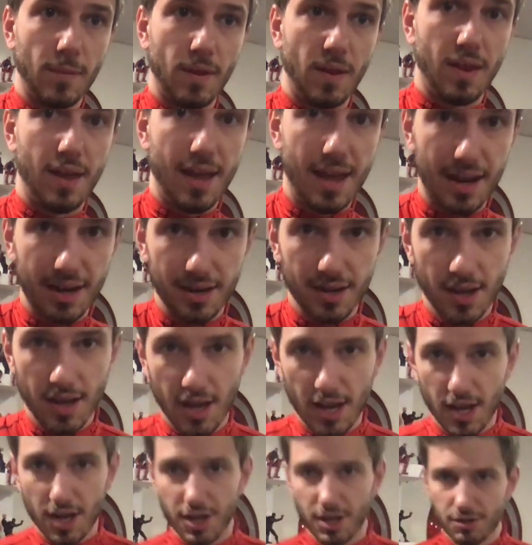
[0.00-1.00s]
And,
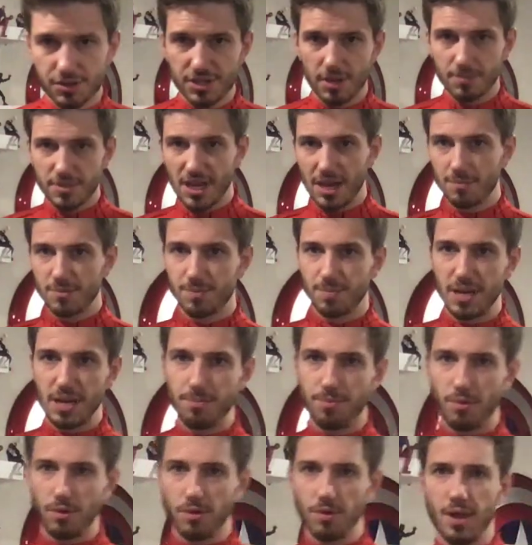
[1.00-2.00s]
sometimes
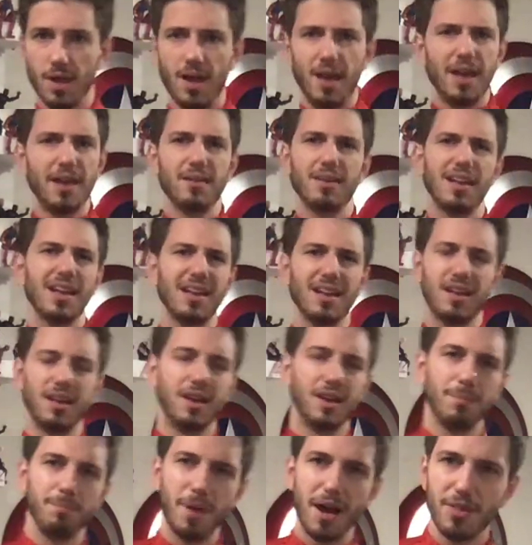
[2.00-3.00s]
people,
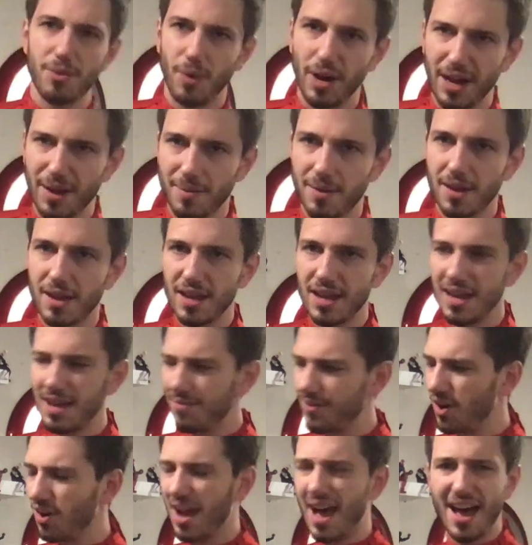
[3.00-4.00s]
by the way,
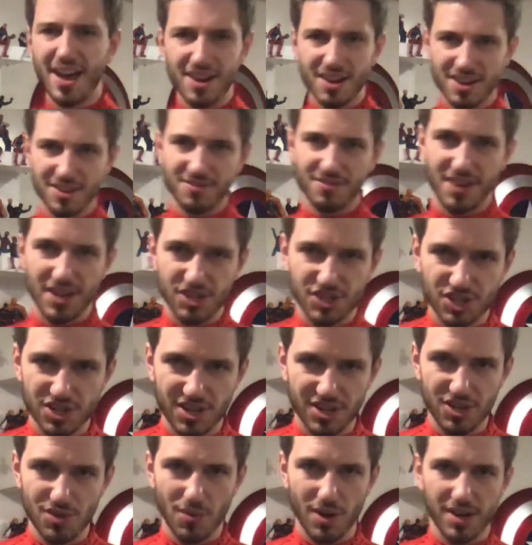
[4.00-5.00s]
if you're at a convention
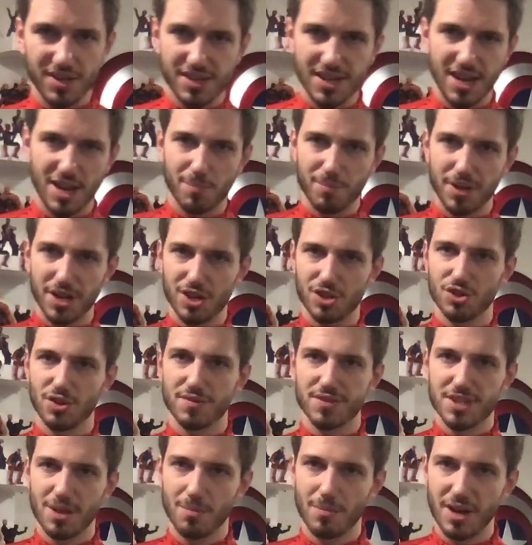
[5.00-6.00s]
and you want to take a picture of
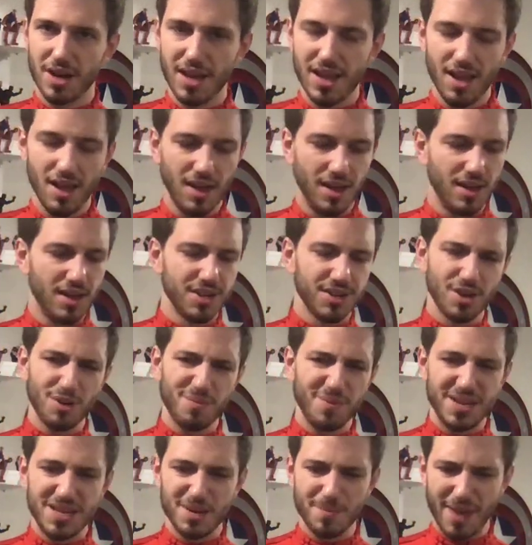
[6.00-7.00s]
somebody, don't
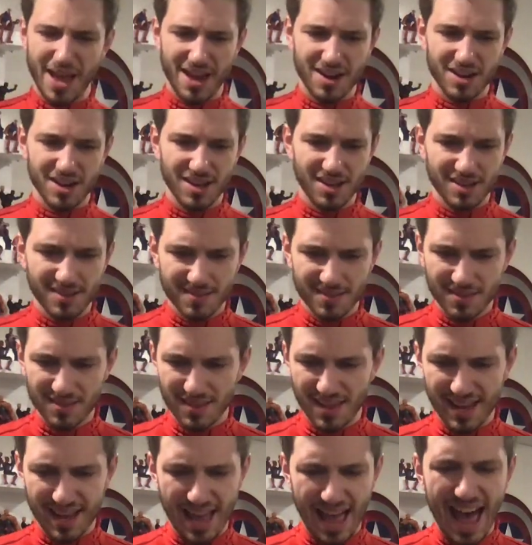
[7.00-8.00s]
be demanding.
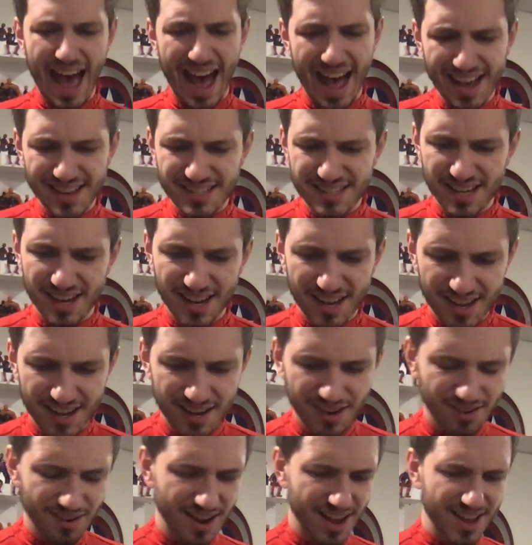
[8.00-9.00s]
Like, ask,
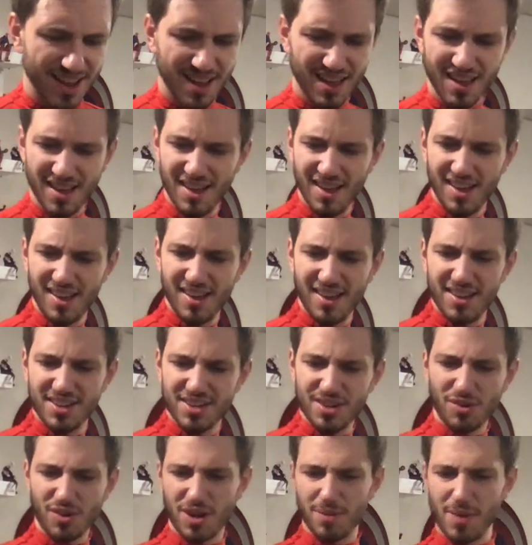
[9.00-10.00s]
right?
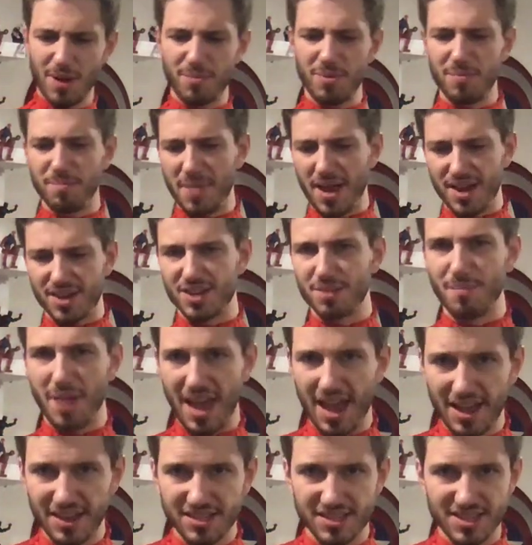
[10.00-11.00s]
Don't come up and make
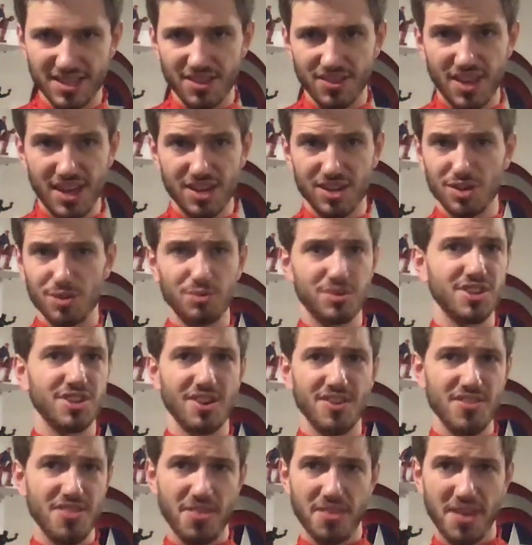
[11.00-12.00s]
demands that they do
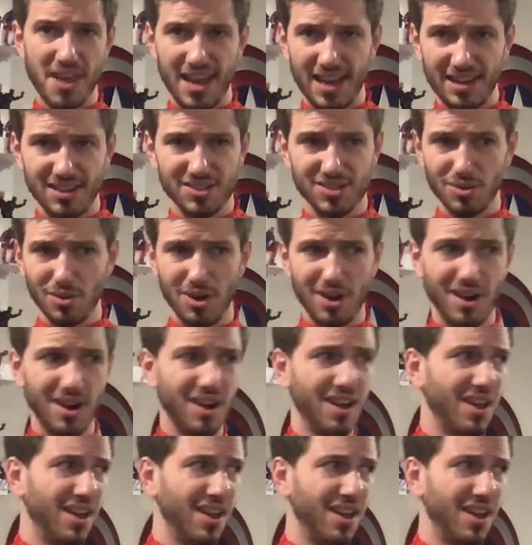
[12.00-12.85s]
certain things or